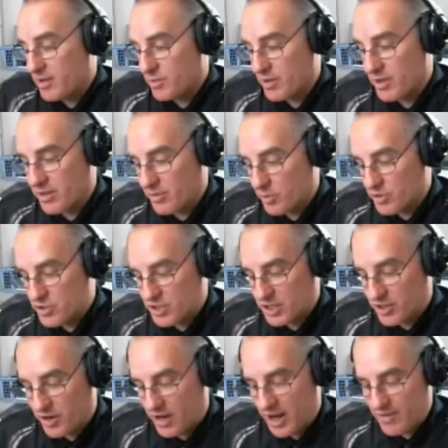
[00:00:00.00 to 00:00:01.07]
with Runeslinger and
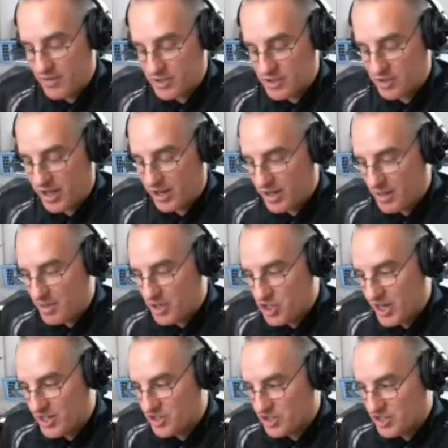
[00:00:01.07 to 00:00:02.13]
Ivan, so that'll give me a
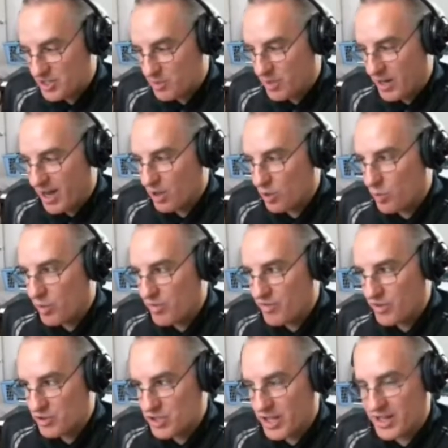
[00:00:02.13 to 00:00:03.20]
chance to see what Hollow Earth
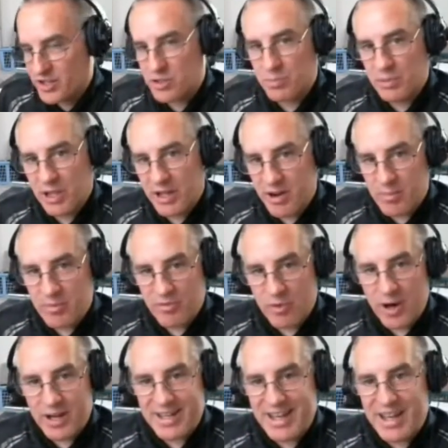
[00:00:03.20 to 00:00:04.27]
feels like as a player before I
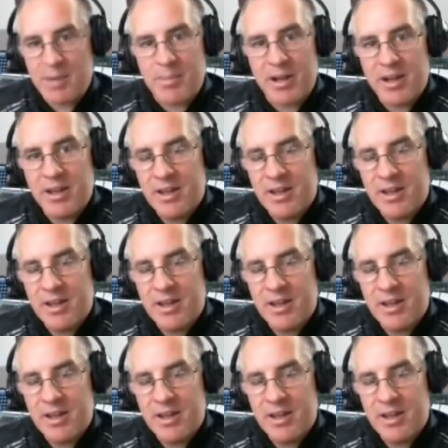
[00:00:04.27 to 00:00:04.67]
DM it.